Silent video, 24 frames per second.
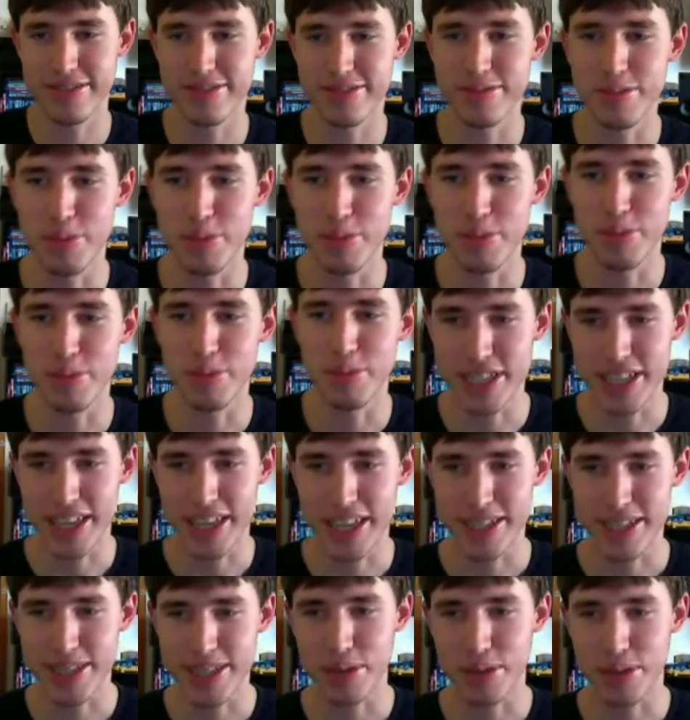we're just
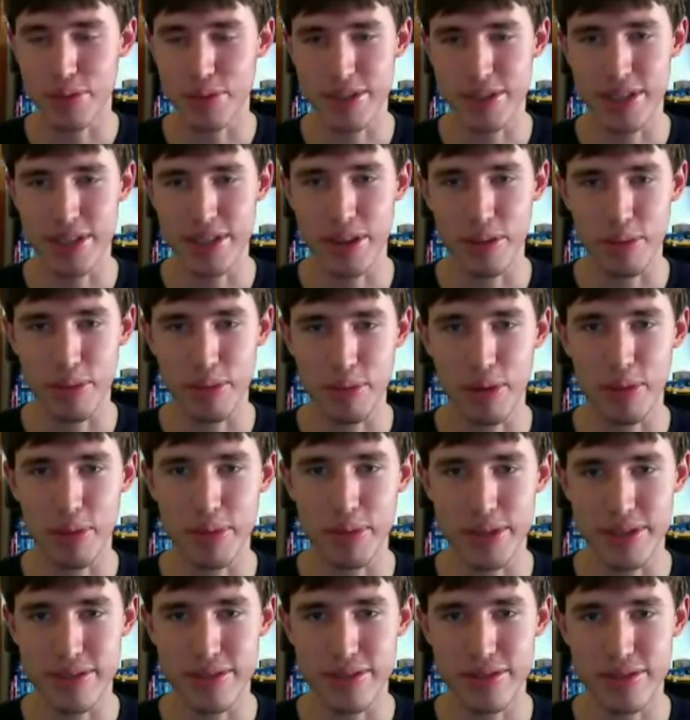getting sequels that we
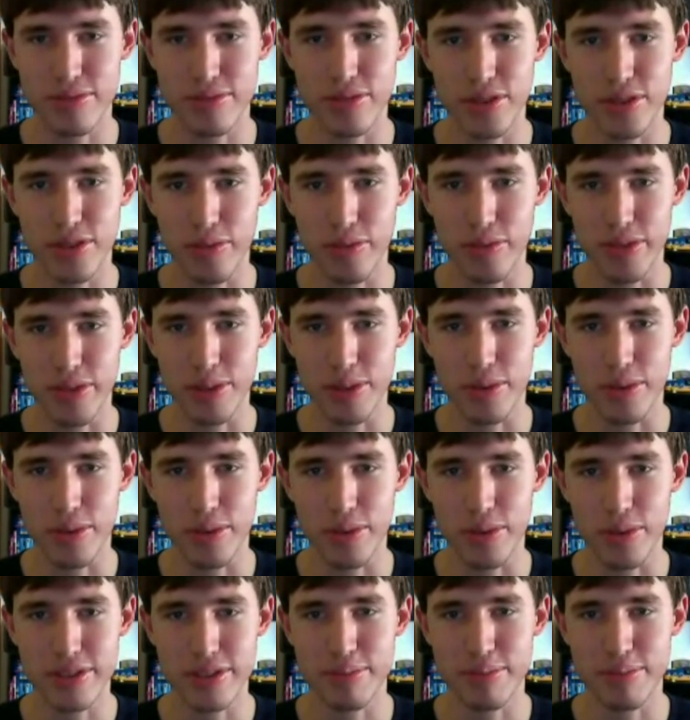probably don't really want,
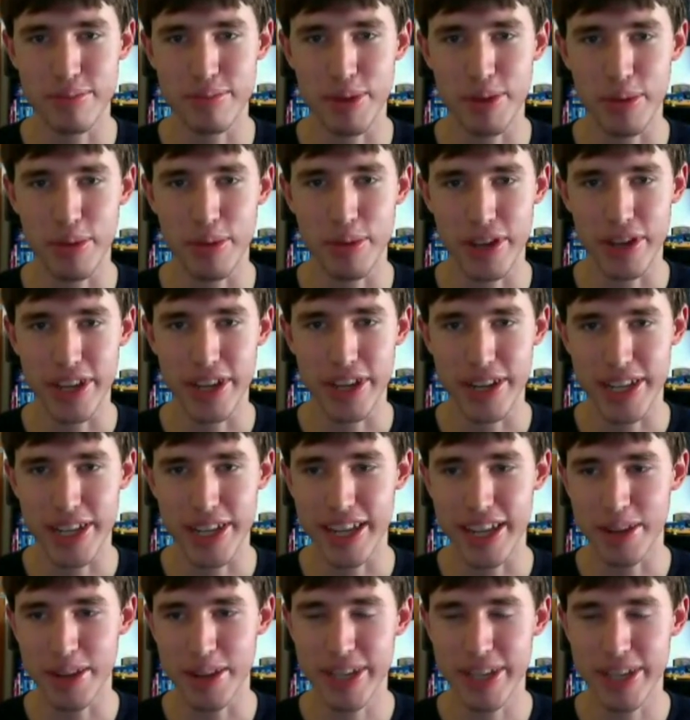but we're gonna get
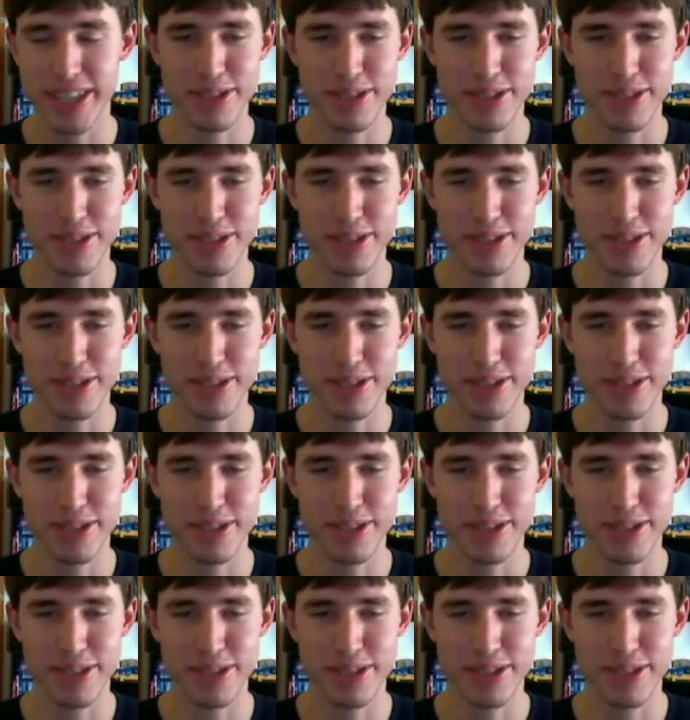anyway.